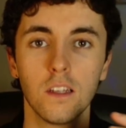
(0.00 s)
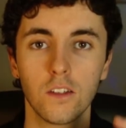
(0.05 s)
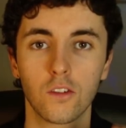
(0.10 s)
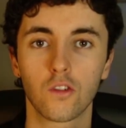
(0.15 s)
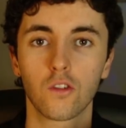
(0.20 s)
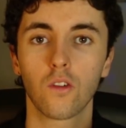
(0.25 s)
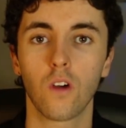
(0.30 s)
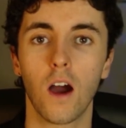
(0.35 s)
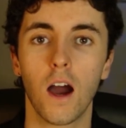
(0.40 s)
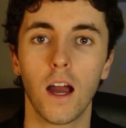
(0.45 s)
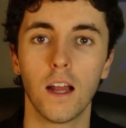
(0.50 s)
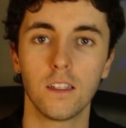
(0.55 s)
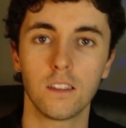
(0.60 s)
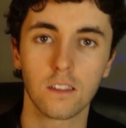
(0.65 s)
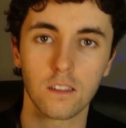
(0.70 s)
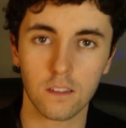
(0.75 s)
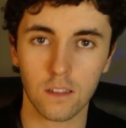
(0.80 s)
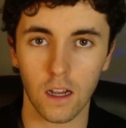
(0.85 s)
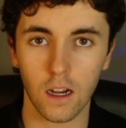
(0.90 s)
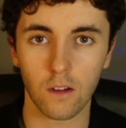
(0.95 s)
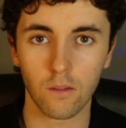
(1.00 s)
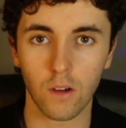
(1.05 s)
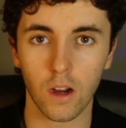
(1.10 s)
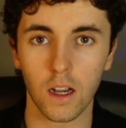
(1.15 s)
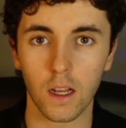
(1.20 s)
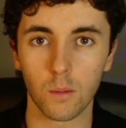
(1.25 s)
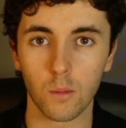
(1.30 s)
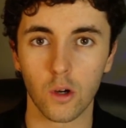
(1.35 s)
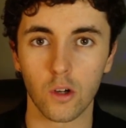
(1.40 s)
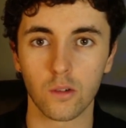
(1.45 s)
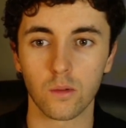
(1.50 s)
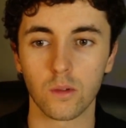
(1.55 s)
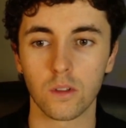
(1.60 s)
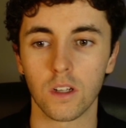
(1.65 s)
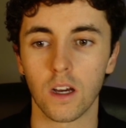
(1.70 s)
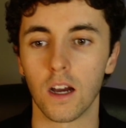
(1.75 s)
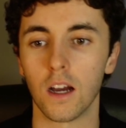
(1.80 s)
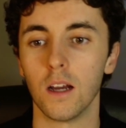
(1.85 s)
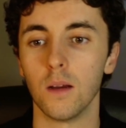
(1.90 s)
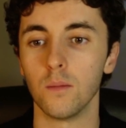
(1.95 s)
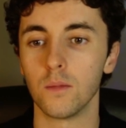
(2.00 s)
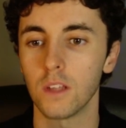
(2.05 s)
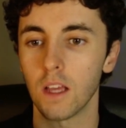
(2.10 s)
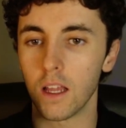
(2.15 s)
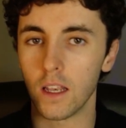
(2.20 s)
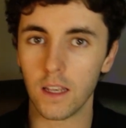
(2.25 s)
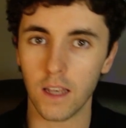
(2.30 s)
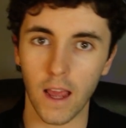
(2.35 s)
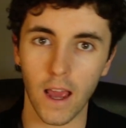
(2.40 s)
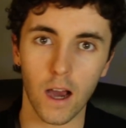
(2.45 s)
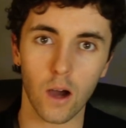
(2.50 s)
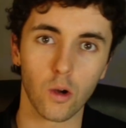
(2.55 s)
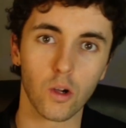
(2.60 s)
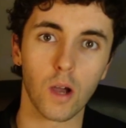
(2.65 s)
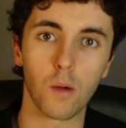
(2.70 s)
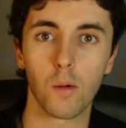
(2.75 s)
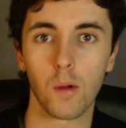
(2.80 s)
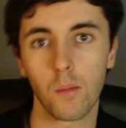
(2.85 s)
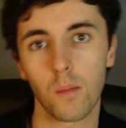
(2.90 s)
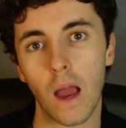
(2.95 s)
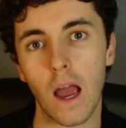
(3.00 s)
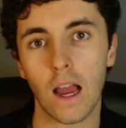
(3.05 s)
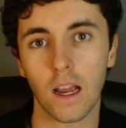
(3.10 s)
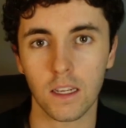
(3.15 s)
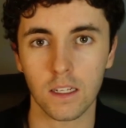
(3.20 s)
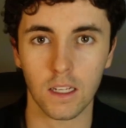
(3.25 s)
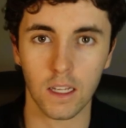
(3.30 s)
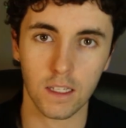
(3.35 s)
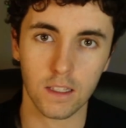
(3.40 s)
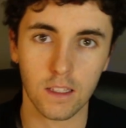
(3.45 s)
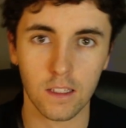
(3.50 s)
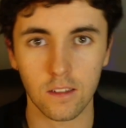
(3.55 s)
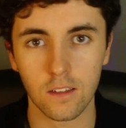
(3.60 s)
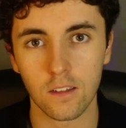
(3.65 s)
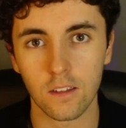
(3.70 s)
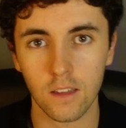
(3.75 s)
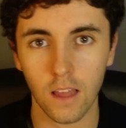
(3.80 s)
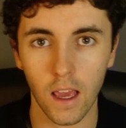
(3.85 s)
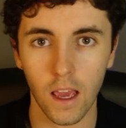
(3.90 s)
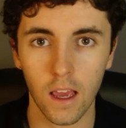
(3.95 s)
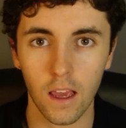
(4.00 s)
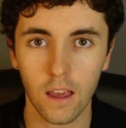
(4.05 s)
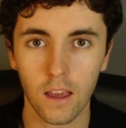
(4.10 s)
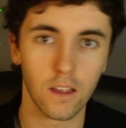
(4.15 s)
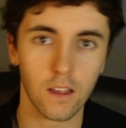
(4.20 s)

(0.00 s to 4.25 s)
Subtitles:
tried to start running multiple times and now coming back and like, this is there.